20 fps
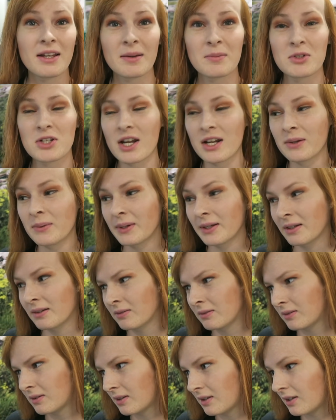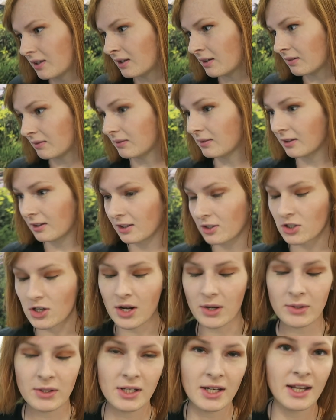I'm shadowing the
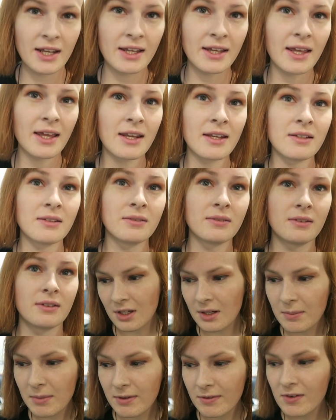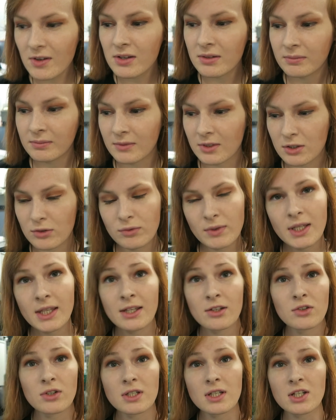show today again. going to be fun. It's a really
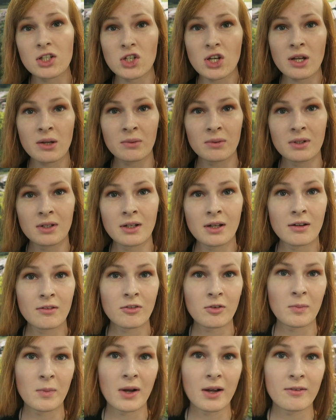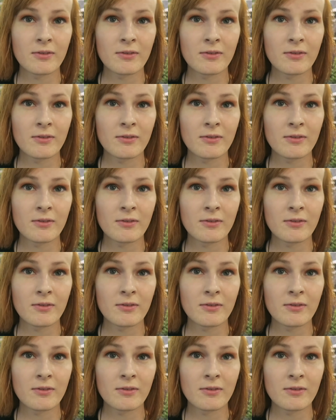interesting show from what